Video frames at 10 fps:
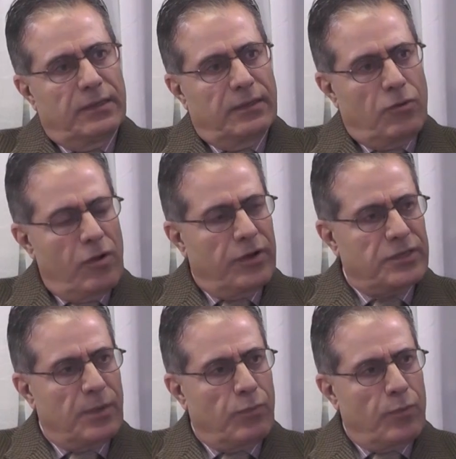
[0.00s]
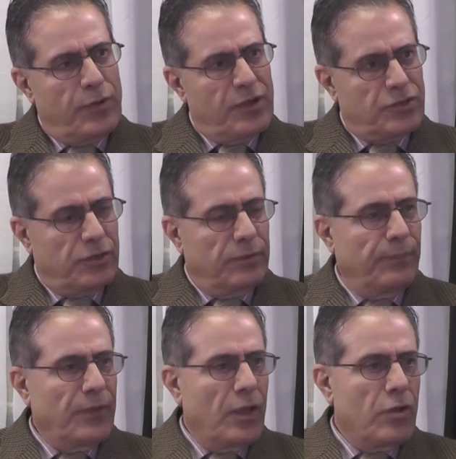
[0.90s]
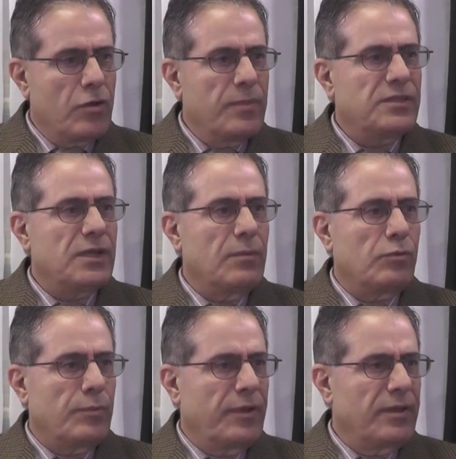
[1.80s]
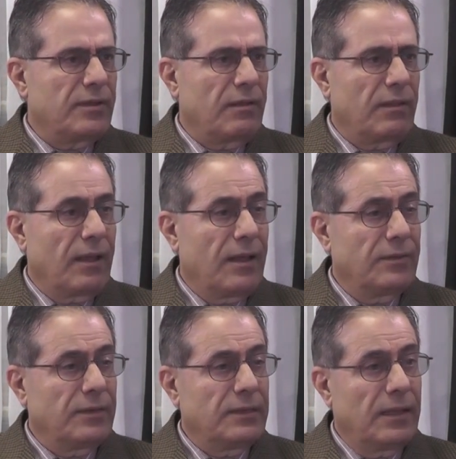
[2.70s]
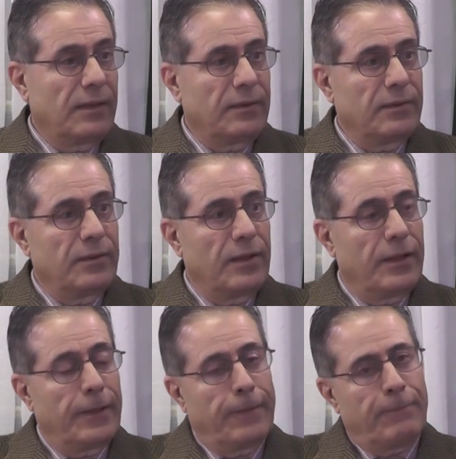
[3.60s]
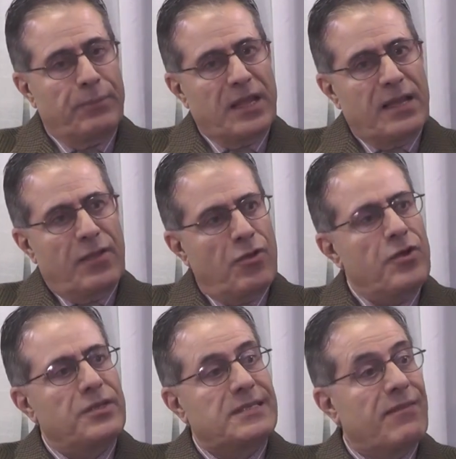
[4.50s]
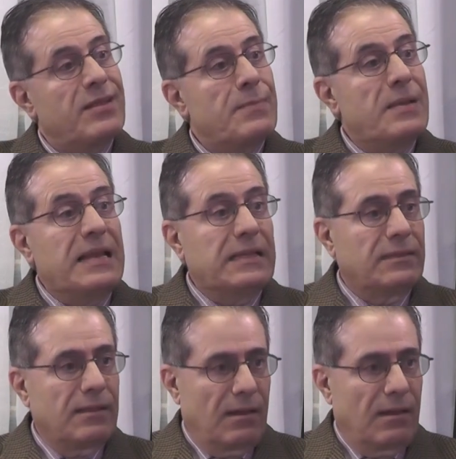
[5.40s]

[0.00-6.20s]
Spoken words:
Congress Appropriation Committee appropriate, I think, $137 million